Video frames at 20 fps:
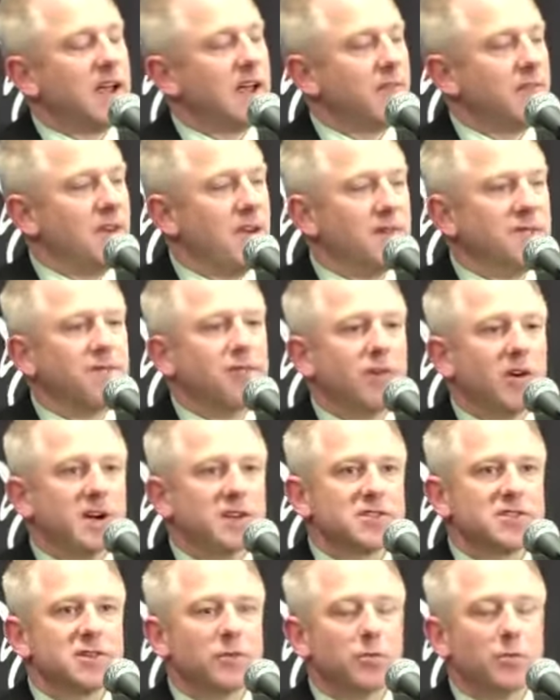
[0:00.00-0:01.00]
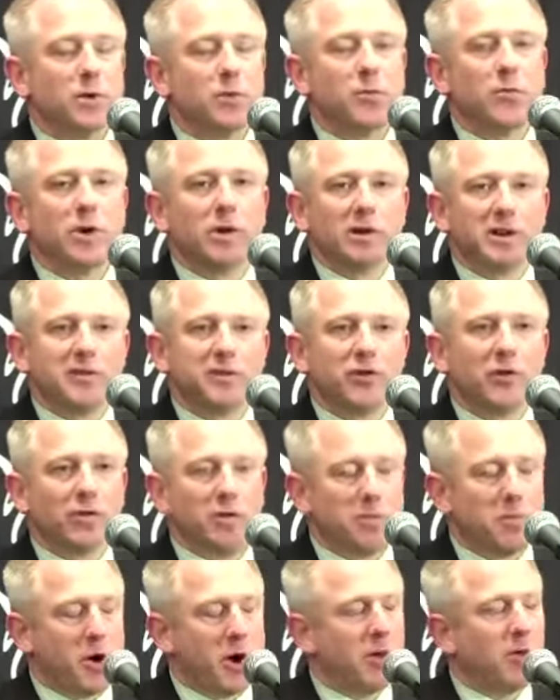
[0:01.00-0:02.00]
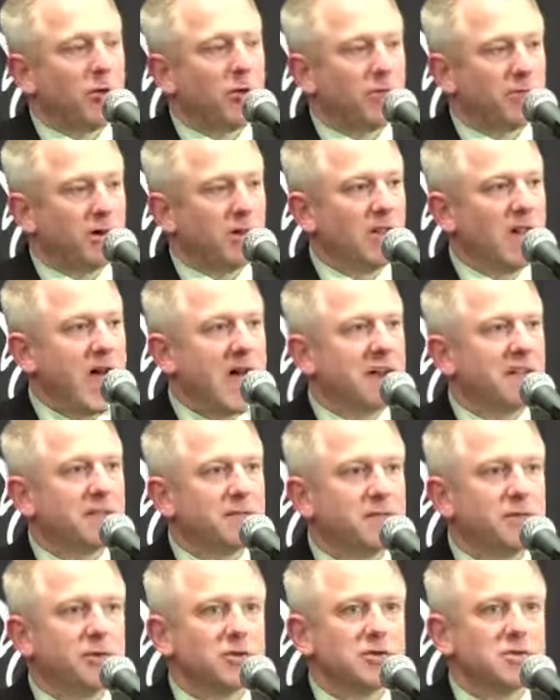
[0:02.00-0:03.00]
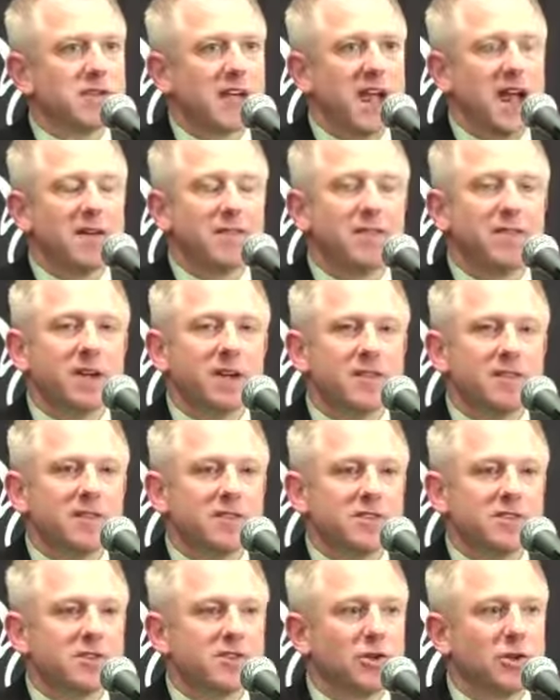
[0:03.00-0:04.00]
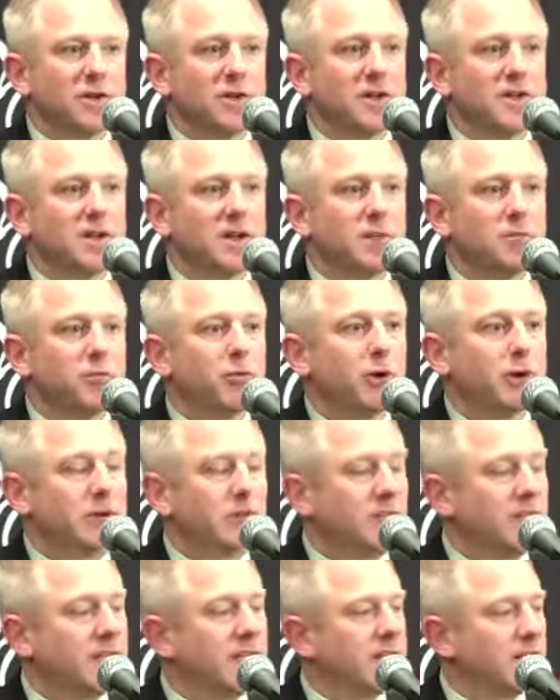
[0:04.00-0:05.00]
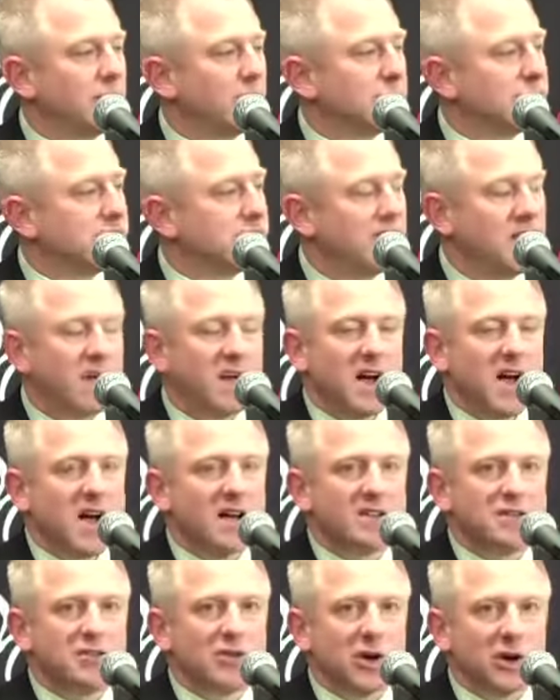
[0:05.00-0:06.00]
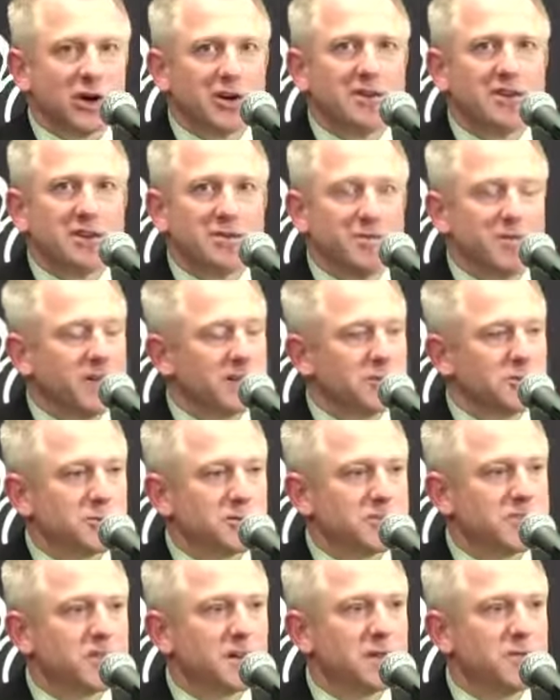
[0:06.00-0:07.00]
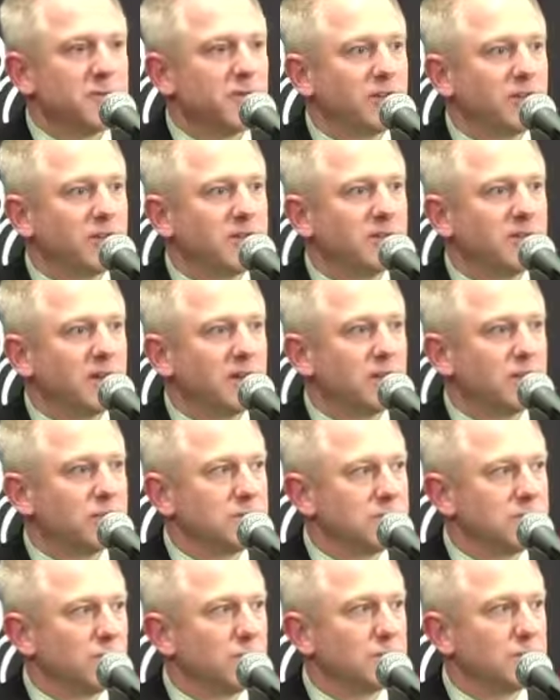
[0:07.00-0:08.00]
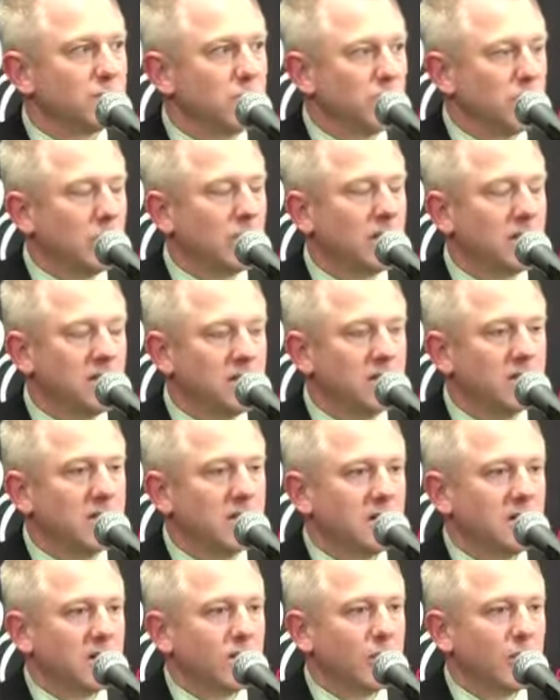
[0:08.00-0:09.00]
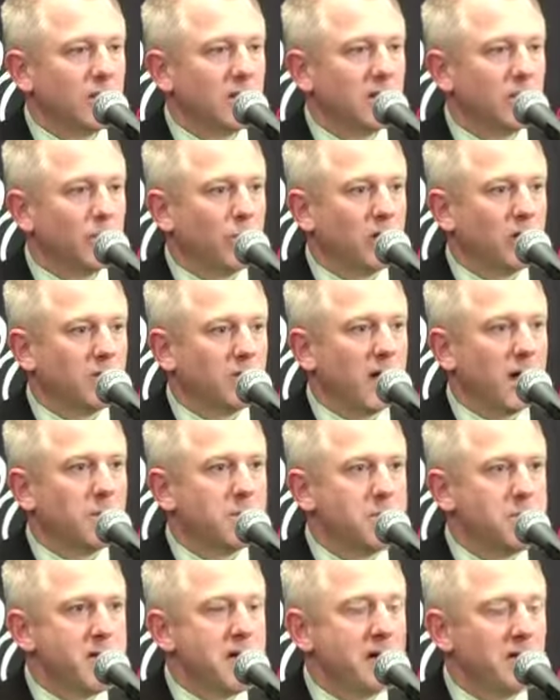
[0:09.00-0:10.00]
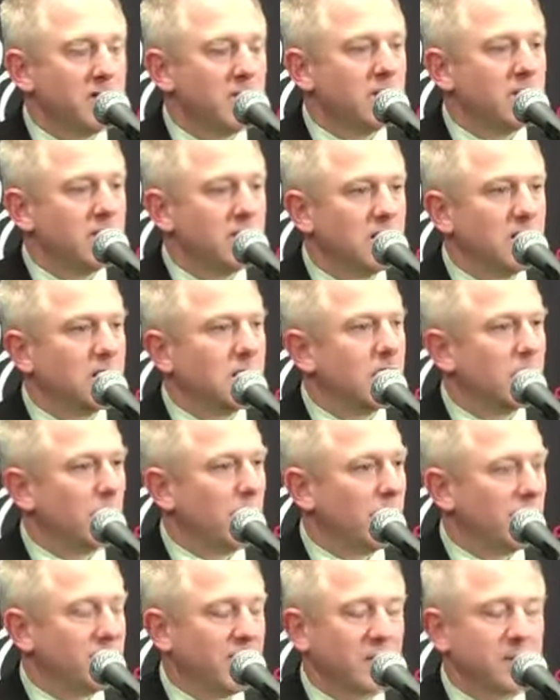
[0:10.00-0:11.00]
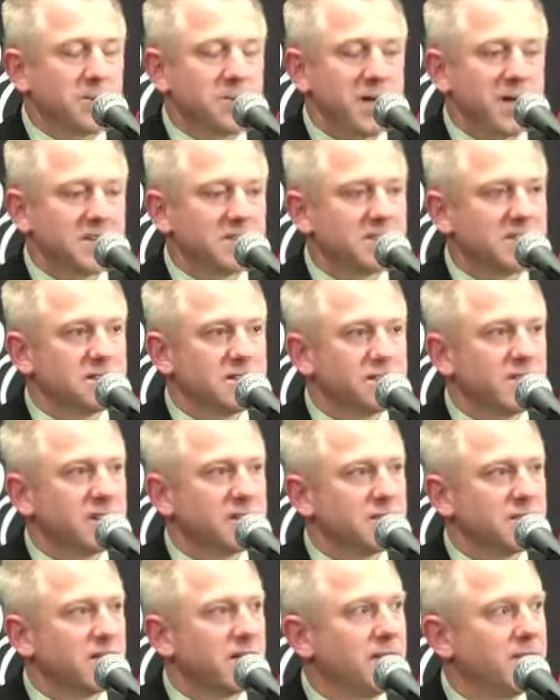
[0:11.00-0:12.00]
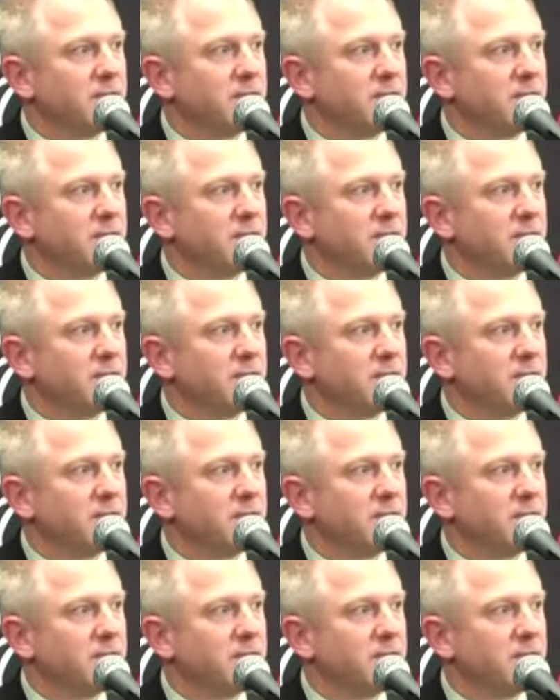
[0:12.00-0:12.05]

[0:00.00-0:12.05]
And then for us, that we really turned the ball over a lot in the first half, and to still have a 10-point lead, and it was, I just thought our defense was stifling tonight. It was, it was really one of the, one of our better or one of our best defensive